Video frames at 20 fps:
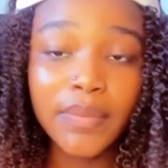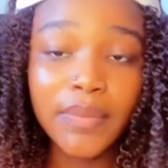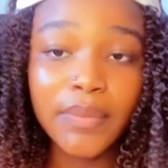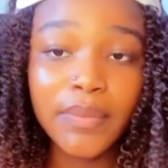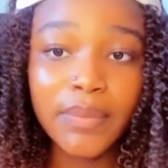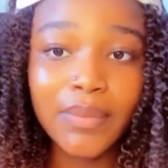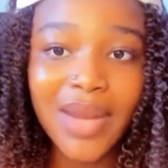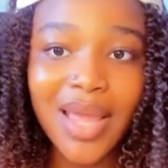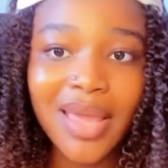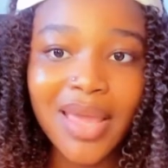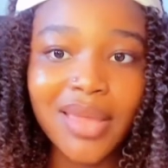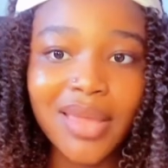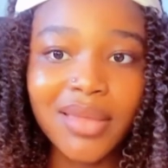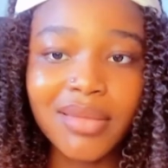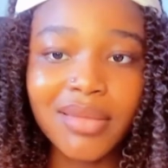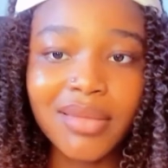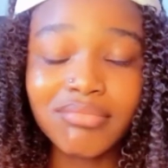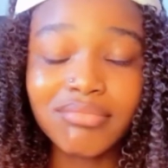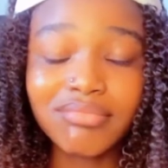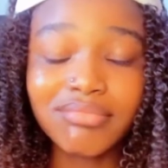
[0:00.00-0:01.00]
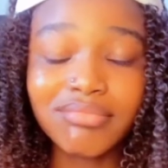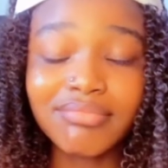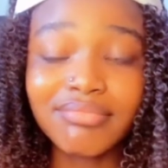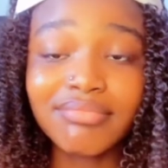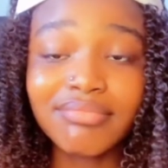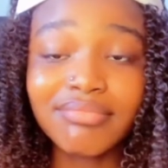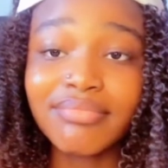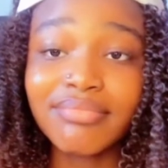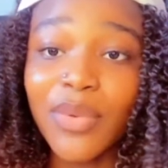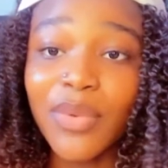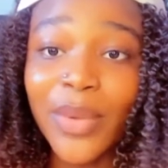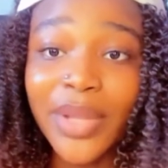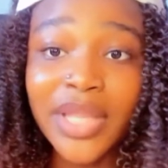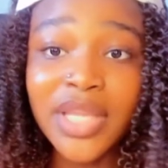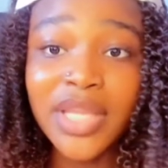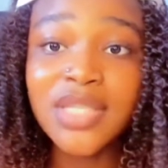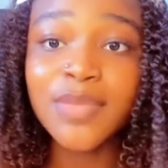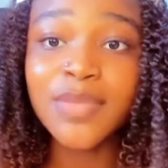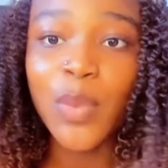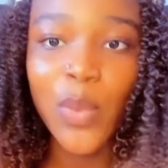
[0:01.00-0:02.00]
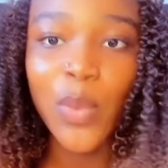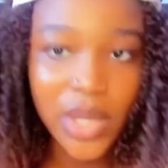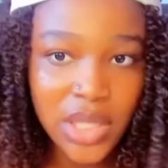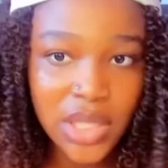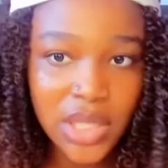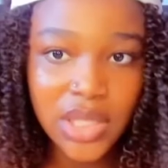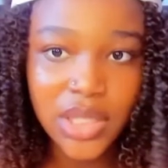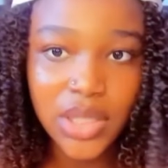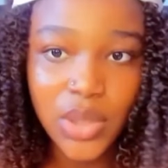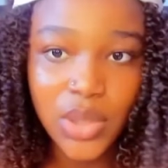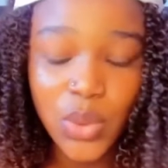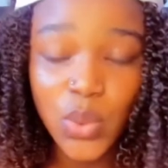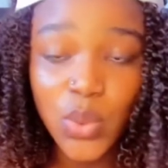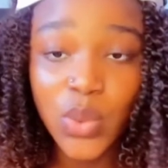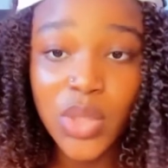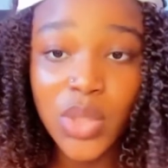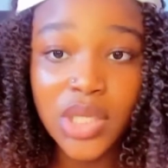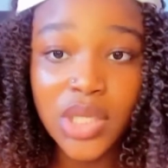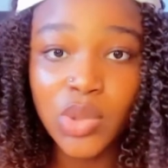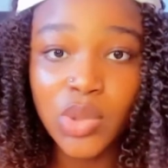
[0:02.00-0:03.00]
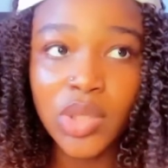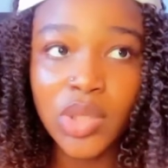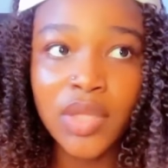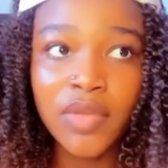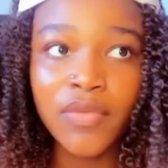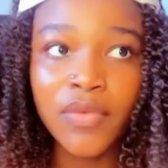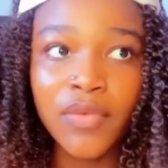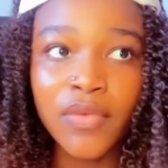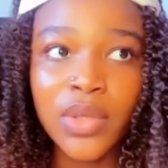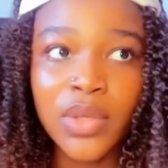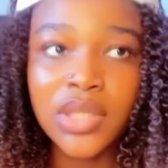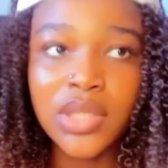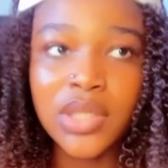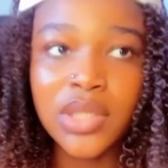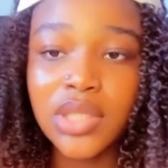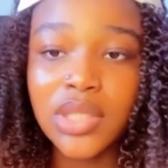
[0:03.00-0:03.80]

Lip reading: Like with this point, you need to leave, because